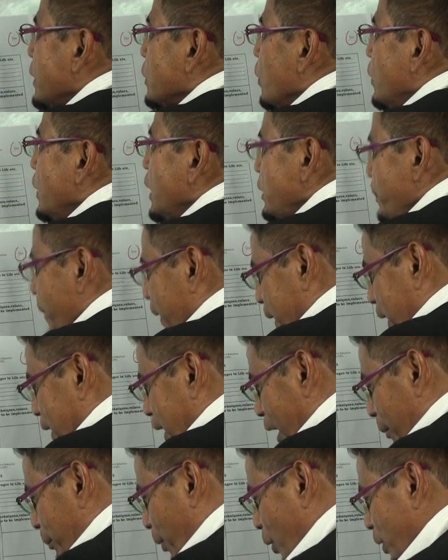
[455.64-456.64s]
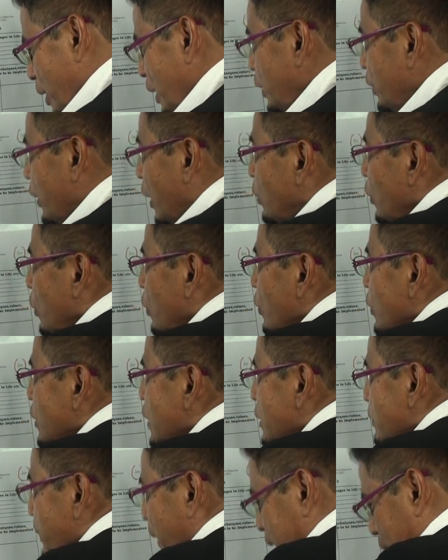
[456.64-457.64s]
so this material body, you want to use
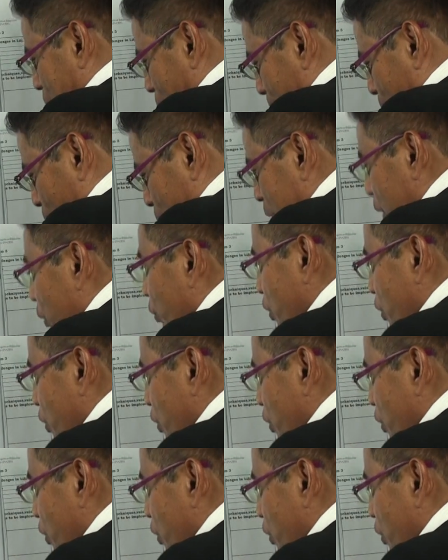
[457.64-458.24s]
this material body to